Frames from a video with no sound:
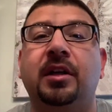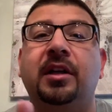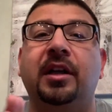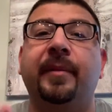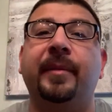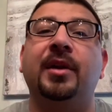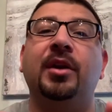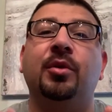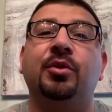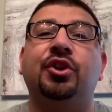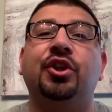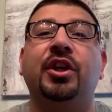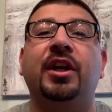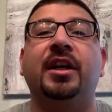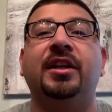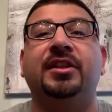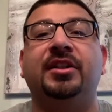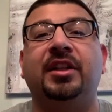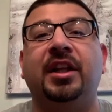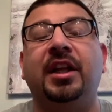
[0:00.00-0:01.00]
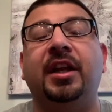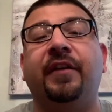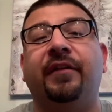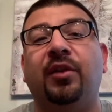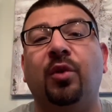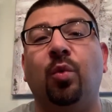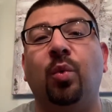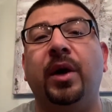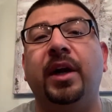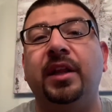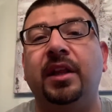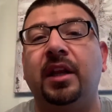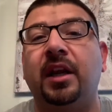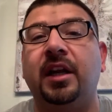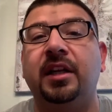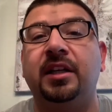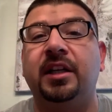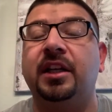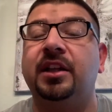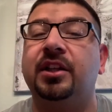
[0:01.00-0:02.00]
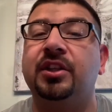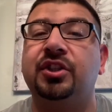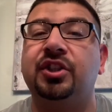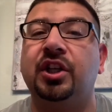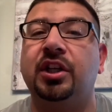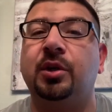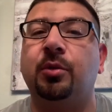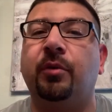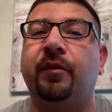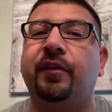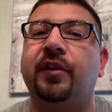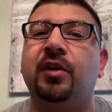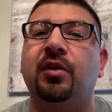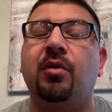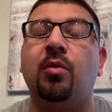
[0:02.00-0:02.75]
Let me know what you guys think of the way that I did this gender reveal.